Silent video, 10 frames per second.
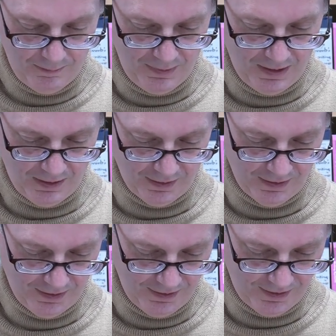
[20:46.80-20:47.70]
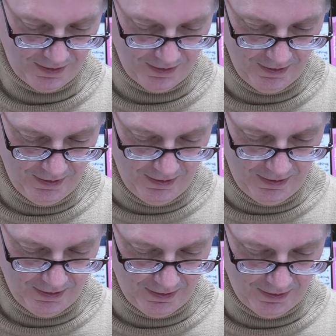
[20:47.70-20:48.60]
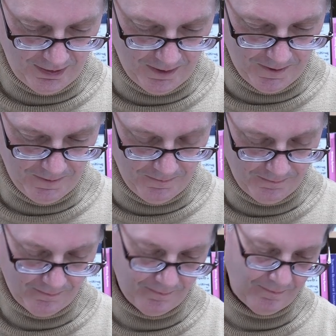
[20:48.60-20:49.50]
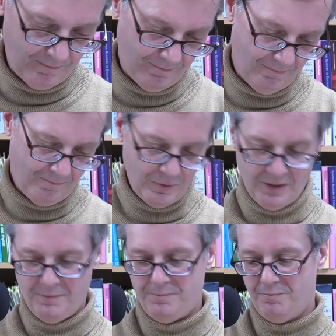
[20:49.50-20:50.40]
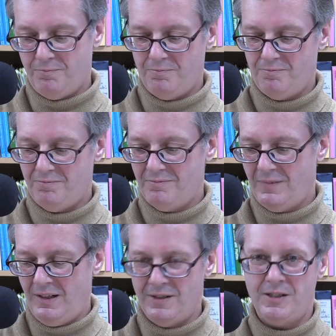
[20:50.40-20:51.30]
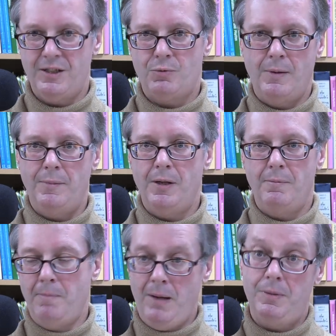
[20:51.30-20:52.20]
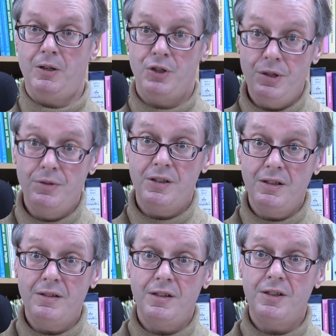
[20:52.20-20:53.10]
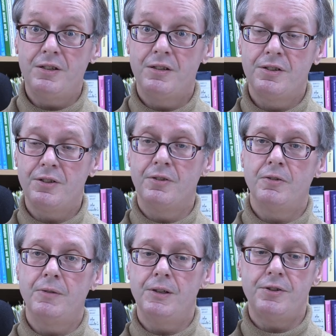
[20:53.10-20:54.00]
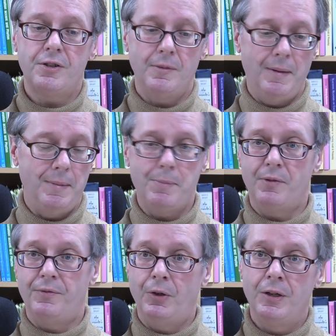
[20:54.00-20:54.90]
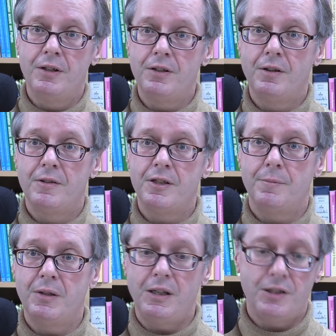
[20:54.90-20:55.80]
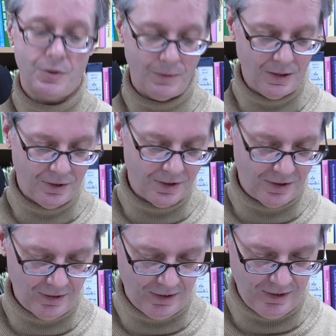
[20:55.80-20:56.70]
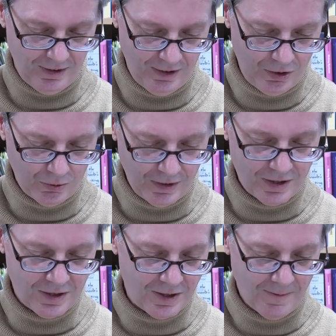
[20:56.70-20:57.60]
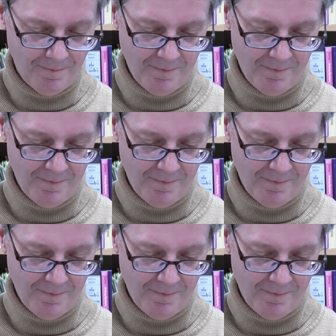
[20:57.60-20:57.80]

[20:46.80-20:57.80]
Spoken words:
Because, well, in a sense, women maybe are choosing these certain careers. They may be preferring some of these careers and choices,